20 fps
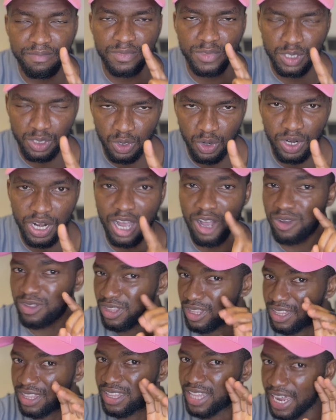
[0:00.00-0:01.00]
So now
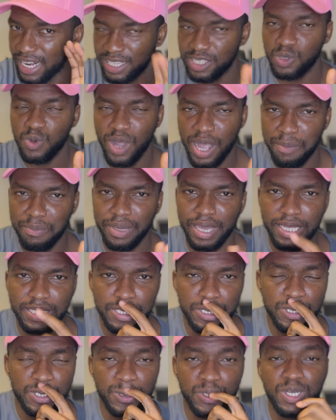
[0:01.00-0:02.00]
that is where I'm
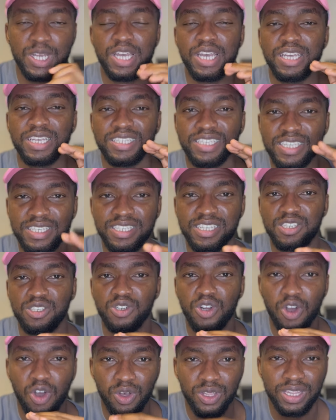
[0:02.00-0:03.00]
getting to. Since it's
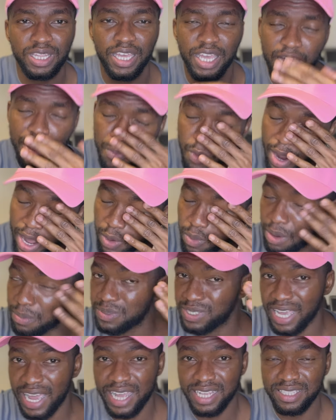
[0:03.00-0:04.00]
not on the MY
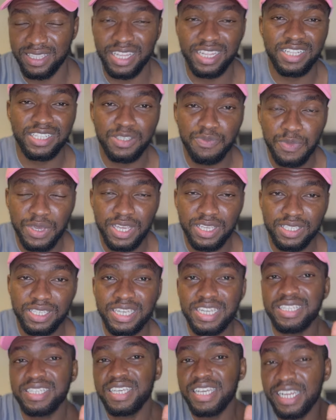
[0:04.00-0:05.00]
website, then it means
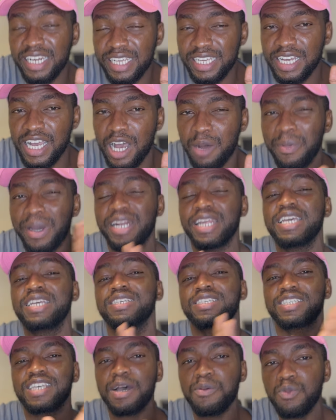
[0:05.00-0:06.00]
it's illegal. But in
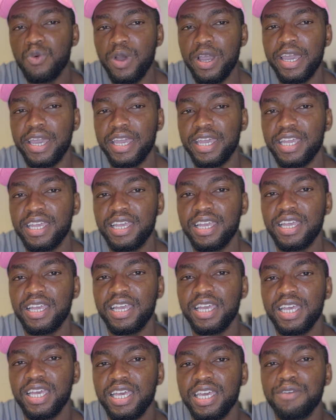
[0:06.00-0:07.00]
some way,
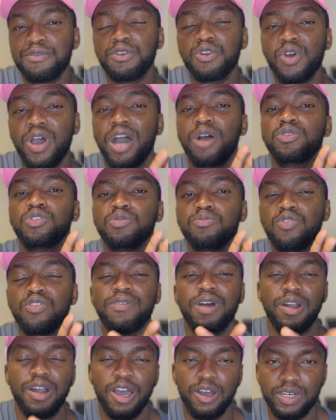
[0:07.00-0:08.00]
if you know how to move
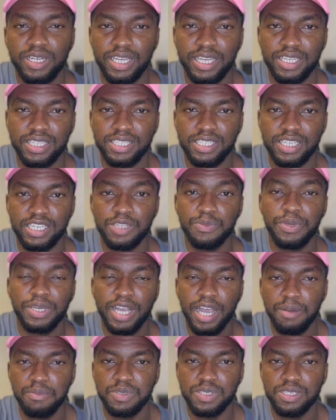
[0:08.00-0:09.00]
around it, it
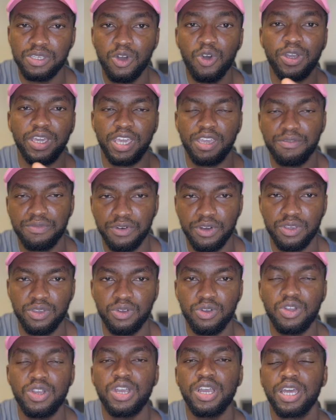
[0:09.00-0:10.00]
becomes okay for you.
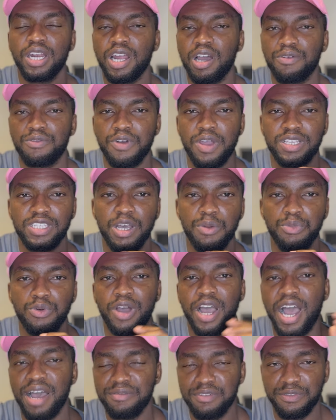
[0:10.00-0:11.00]
Now, for example,
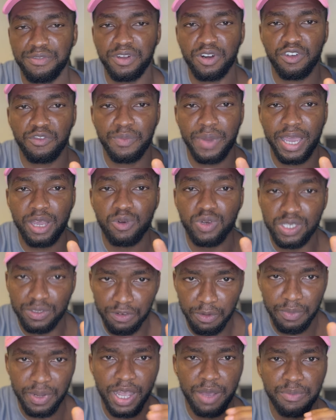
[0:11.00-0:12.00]
I have a friend of mine who is
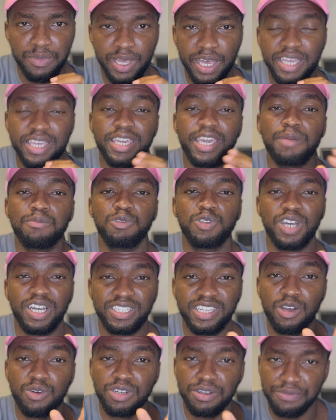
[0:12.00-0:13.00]
from Gambia. He came to
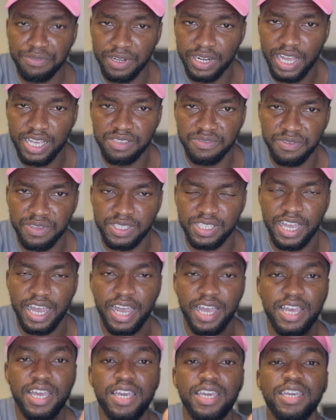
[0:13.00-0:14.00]
Qatar with a freelance visa.
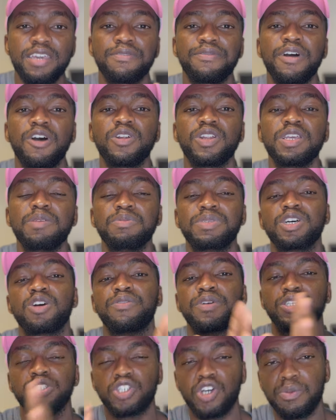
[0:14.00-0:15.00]
He found himself
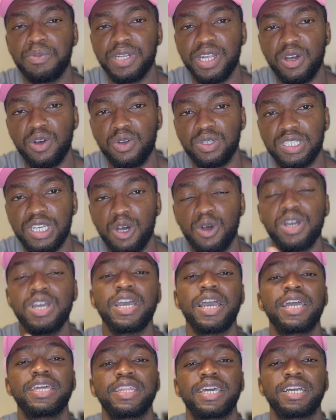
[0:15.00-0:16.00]
a job in a hotel,
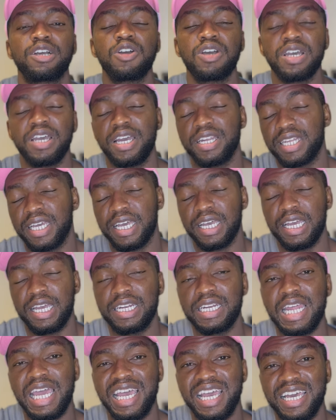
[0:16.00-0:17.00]
and
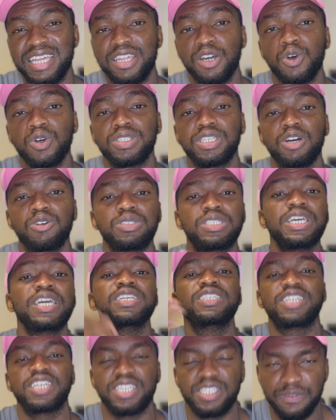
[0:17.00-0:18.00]
the hotel
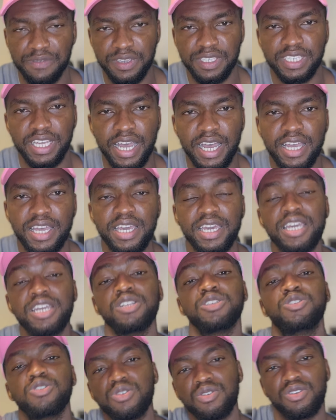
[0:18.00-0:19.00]
changed his visa
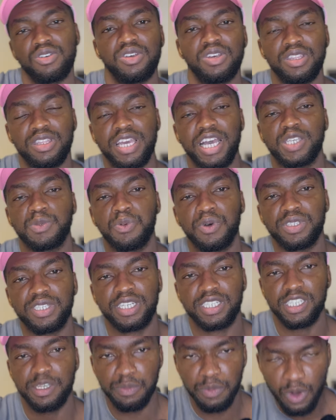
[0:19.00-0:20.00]
into their
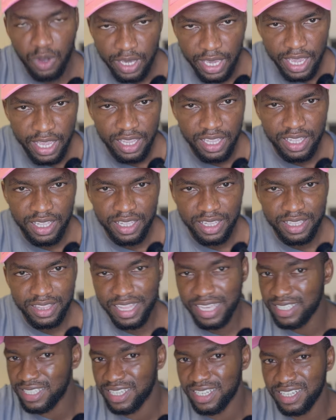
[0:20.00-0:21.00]
sponsorship. Okay,
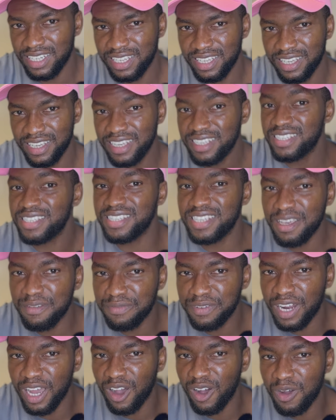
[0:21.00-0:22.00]
that's it. He's safe
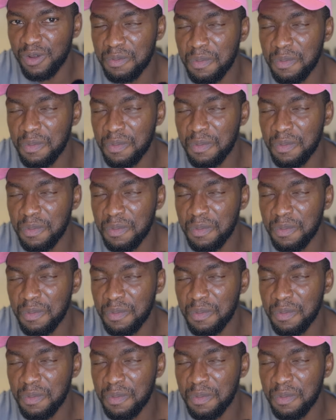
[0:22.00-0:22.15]
now.